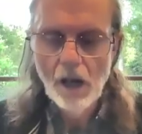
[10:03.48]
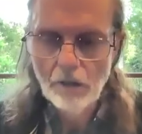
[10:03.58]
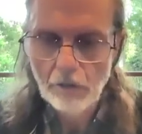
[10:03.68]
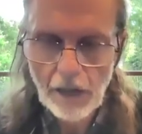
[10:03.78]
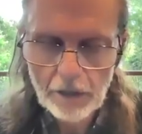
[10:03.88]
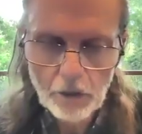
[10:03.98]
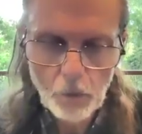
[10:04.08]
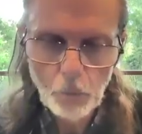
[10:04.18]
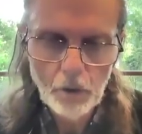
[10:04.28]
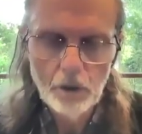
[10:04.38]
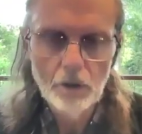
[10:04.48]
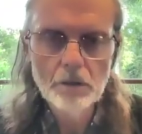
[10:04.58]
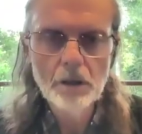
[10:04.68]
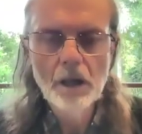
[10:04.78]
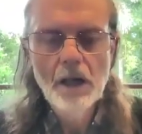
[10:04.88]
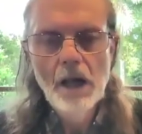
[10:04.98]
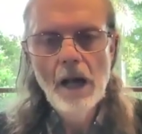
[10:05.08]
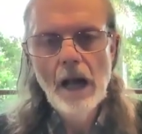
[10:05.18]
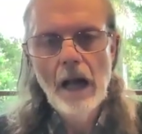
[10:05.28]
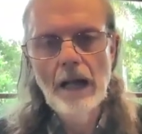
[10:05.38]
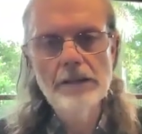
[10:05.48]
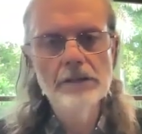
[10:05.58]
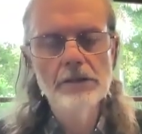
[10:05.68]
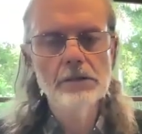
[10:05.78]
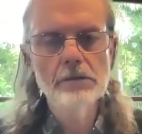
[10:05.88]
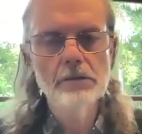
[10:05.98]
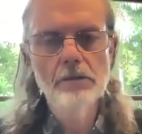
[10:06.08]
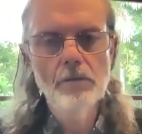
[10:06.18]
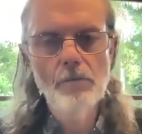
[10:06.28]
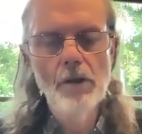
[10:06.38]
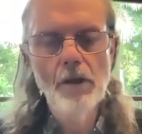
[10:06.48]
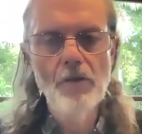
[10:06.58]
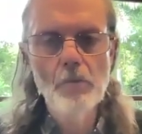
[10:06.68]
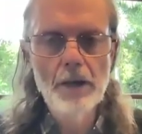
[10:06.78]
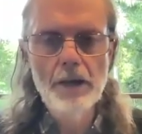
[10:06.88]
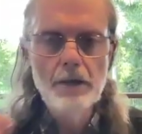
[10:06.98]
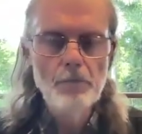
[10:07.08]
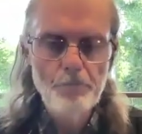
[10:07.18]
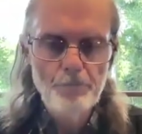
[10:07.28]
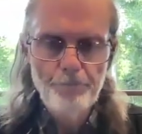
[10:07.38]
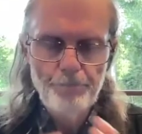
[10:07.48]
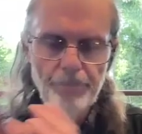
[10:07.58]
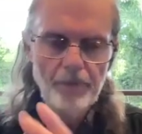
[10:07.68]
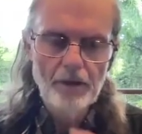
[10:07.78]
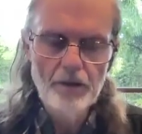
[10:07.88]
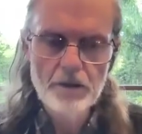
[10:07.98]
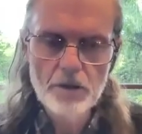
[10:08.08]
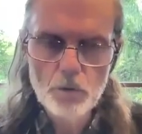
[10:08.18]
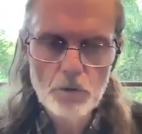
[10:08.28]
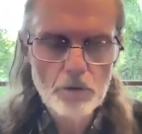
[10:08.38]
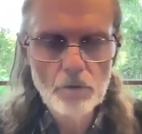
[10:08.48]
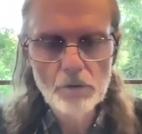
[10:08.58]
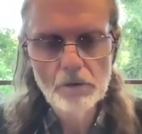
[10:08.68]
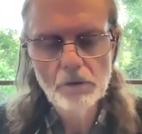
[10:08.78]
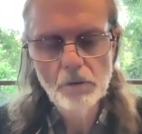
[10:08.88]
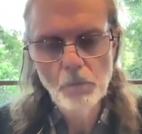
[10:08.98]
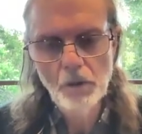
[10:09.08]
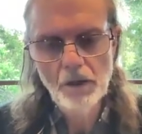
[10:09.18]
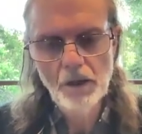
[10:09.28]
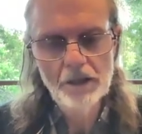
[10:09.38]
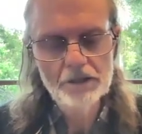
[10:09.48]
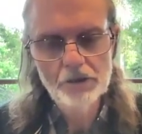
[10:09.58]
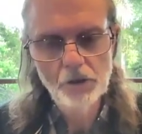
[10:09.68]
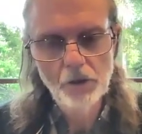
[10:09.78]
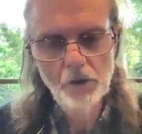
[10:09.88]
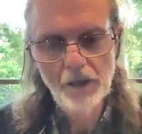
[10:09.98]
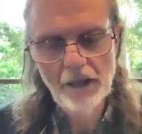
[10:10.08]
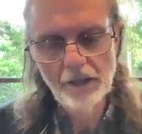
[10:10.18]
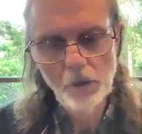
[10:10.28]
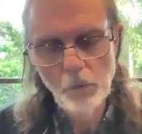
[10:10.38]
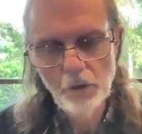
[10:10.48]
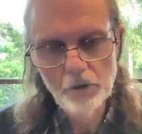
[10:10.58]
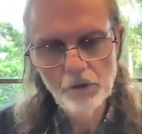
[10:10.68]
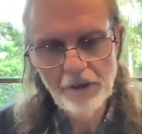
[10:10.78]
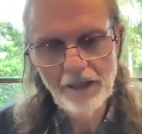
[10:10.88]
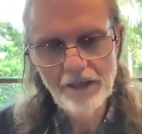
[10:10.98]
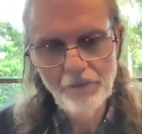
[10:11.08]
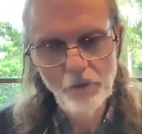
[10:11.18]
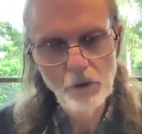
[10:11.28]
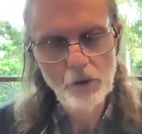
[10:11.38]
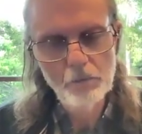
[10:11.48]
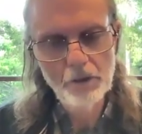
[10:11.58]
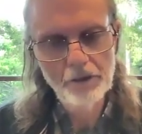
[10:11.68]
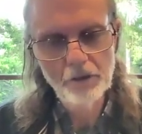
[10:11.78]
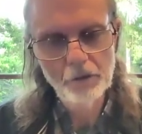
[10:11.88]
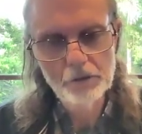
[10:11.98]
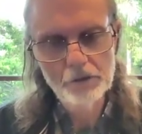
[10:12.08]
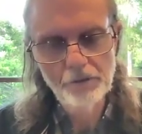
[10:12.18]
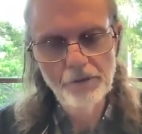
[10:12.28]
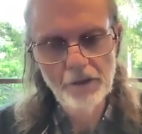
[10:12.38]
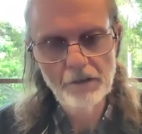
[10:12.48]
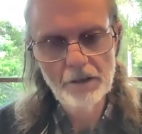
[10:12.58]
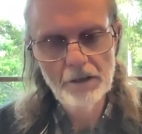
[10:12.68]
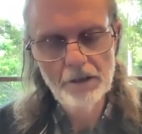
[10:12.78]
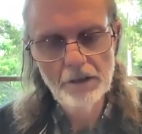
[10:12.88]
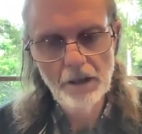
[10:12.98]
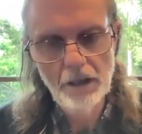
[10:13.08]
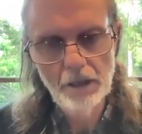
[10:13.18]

around the world. And, for me, this is what I saw at the World Organic Forum. I thought it was a very